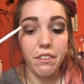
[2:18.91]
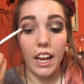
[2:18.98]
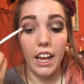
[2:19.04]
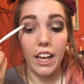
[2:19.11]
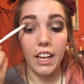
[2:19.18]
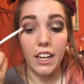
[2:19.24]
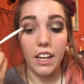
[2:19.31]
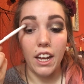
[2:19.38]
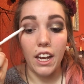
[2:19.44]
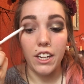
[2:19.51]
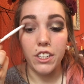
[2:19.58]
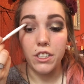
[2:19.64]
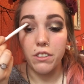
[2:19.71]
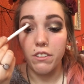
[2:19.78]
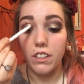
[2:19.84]
And I
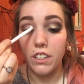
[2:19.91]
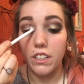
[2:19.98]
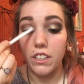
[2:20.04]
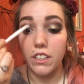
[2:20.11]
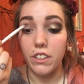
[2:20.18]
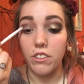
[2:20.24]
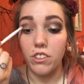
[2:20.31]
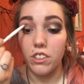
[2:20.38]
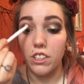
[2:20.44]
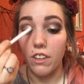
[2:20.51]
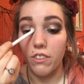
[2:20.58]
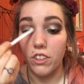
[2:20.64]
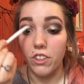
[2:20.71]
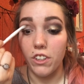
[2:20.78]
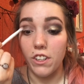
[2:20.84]
just want to use this
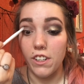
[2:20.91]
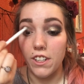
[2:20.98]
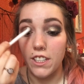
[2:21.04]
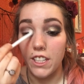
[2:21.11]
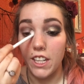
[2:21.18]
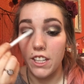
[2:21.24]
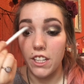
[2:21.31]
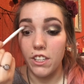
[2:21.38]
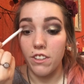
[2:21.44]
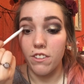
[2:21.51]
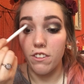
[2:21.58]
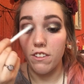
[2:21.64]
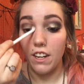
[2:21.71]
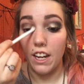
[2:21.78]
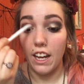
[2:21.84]
opportunity to say that you
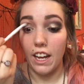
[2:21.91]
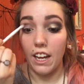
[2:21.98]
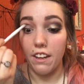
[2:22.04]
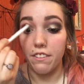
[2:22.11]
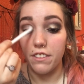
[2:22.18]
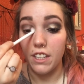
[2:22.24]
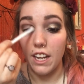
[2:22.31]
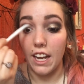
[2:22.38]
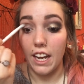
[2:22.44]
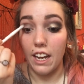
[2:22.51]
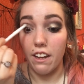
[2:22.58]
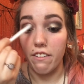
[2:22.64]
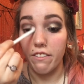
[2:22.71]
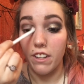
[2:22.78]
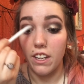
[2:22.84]
don't have to
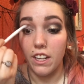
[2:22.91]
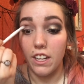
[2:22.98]
have